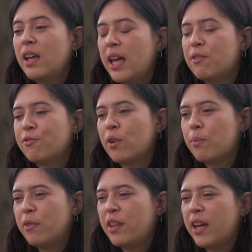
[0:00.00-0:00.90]
And
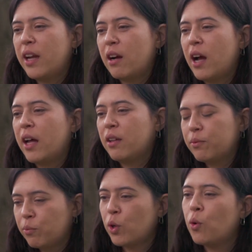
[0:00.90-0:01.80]
from there, I'll
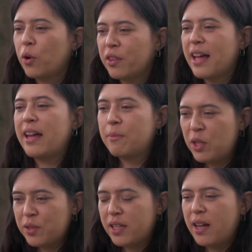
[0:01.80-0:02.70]
record that and
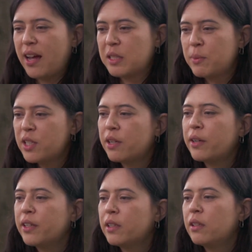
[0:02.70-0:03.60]
use it as
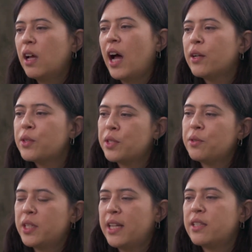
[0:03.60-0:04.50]
material. I
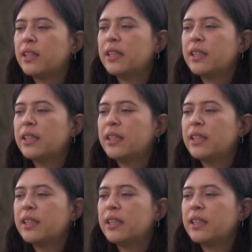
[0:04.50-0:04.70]
also tend to